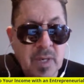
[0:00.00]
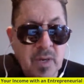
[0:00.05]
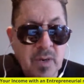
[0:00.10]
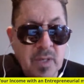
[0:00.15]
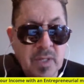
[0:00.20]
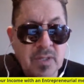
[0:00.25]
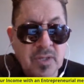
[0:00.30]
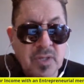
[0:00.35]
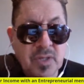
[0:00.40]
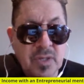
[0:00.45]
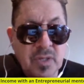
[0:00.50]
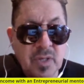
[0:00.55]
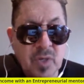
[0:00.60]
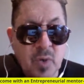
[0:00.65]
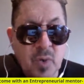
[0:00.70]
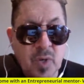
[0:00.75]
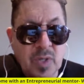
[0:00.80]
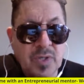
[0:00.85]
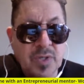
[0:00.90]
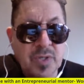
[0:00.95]
It's just a
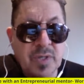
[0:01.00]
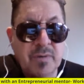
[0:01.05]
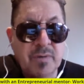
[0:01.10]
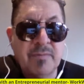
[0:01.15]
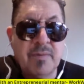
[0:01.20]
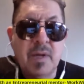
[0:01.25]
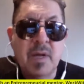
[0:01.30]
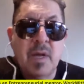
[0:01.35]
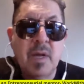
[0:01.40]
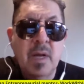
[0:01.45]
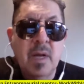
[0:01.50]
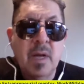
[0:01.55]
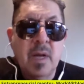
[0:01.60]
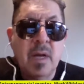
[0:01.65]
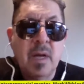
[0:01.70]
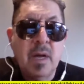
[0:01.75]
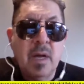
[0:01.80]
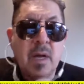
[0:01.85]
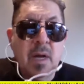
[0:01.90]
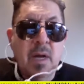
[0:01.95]
question
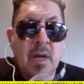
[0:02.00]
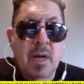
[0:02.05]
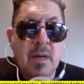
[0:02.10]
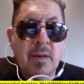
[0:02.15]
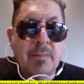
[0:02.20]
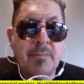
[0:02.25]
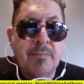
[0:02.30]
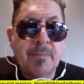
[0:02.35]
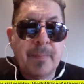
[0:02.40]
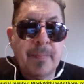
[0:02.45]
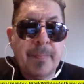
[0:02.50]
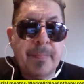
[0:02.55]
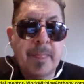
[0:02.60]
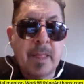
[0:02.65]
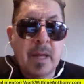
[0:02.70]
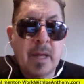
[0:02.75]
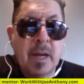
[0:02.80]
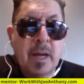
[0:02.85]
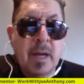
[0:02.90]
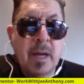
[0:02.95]
of
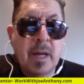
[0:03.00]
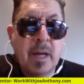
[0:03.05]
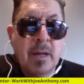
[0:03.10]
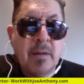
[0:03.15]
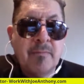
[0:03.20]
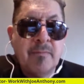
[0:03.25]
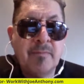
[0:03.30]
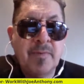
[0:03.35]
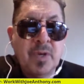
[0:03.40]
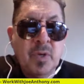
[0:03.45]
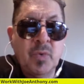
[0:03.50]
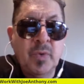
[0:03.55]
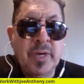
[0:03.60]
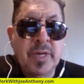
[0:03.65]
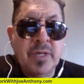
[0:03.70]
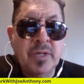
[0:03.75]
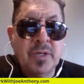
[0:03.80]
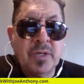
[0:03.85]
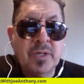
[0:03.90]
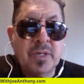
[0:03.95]

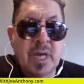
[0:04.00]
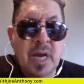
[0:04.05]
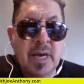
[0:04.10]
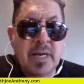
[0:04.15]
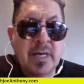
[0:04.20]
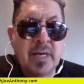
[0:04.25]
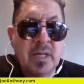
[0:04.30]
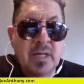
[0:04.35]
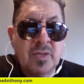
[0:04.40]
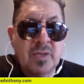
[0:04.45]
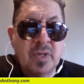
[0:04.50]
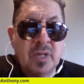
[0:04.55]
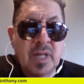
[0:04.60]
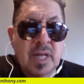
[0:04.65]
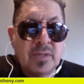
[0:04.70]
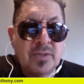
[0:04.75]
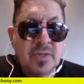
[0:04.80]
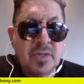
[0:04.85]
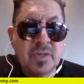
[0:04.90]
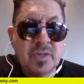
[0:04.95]
viewing your side hustle
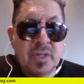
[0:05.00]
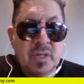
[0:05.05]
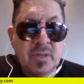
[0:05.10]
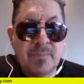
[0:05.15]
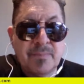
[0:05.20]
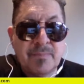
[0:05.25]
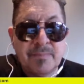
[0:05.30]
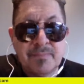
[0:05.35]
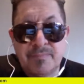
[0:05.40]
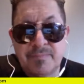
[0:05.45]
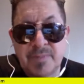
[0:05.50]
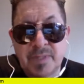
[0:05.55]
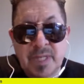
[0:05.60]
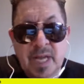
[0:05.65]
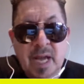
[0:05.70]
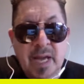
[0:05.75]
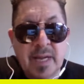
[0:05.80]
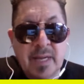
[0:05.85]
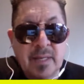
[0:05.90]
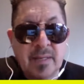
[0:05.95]
as just a
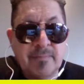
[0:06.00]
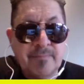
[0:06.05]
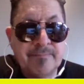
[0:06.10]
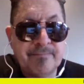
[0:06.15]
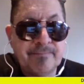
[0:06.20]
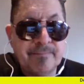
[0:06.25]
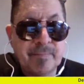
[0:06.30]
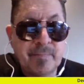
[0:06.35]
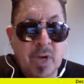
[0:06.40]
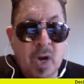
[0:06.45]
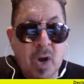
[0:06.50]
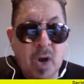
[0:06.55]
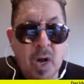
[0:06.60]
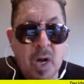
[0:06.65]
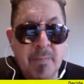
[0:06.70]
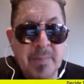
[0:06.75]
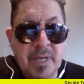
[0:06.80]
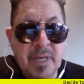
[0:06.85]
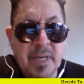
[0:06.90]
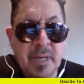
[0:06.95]
side
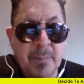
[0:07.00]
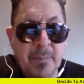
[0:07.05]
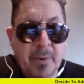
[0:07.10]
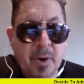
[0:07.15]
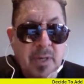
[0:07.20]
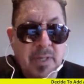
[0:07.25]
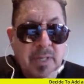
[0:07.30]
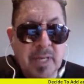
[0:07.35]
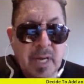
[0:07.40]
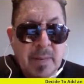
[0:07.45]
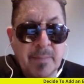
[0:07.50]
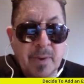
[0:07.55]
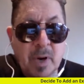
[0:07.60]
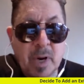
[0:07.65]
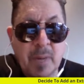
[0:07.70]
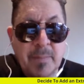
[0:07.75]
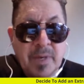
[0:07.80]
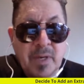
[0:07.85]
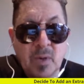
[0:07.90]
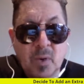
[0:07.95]
hobby, a part-time
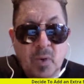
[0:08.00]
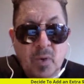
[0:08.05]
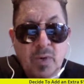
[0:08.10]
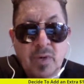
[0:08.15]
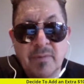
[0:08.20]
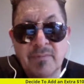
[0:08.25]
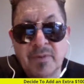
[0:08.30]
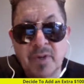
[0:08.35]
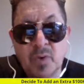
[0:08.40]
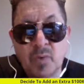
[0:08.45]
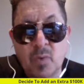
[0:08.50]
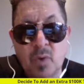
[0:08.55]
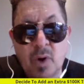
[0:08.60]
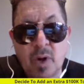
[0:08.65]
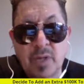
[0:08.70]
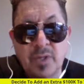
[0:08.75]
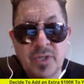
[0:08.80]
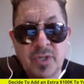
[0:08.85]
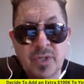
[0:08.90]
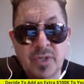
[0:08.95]
hobby, or if you
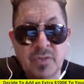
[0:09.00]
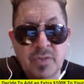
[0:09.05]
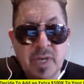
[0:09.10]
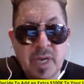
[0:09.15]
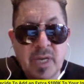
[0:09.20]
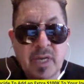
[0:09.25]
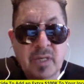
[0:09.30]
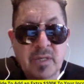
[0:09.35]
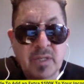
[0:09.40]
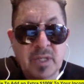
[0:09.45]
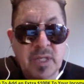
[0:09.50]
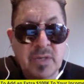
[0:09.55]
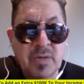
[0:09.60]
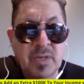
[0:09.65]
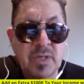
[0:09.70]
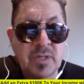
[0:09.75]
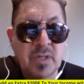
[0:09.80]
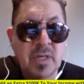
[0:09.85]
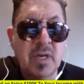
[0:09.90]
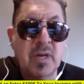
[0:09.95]
want to take it
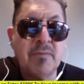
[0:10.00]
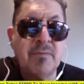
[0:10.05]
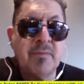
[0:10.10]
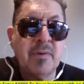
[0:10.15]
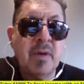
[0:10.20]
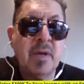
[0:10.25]
serious enough